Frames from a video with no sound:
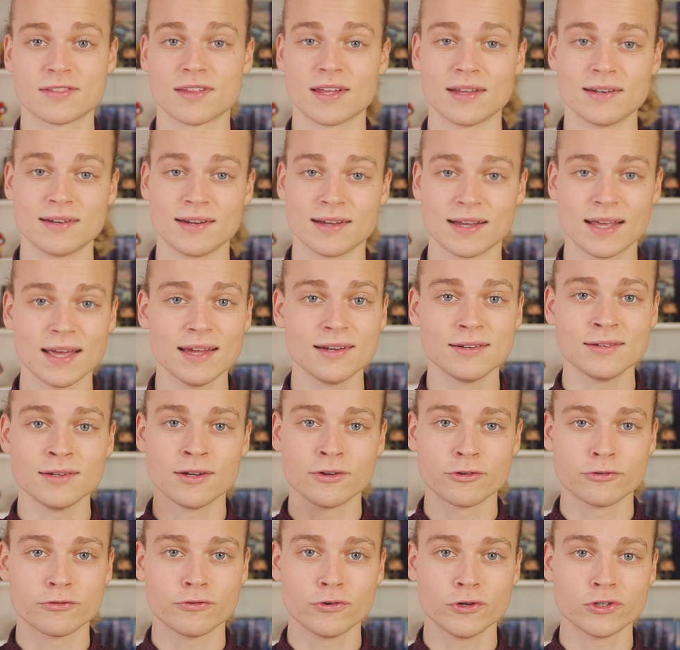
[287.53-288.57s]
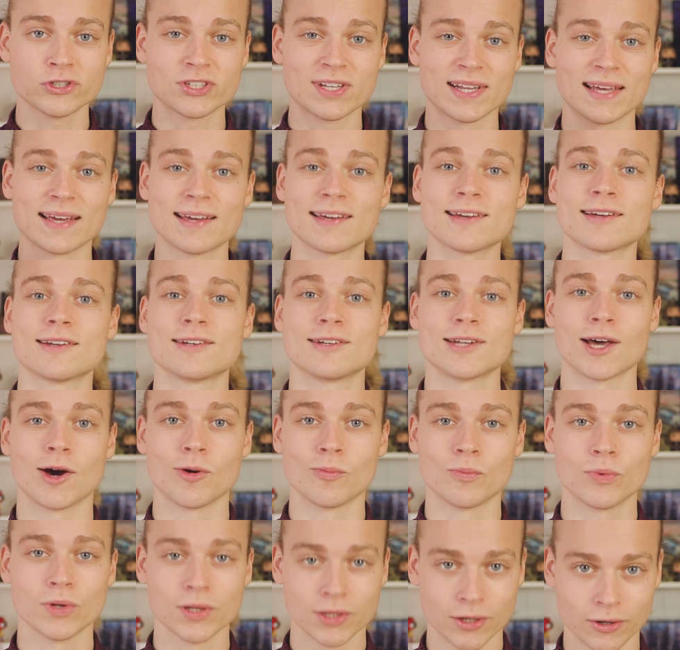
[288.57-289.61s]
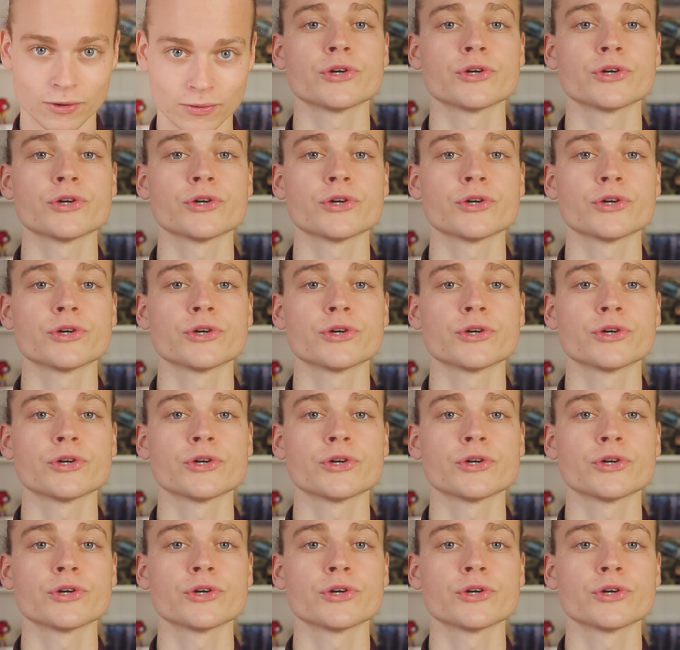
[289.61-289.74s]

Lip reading: then again, first link down below.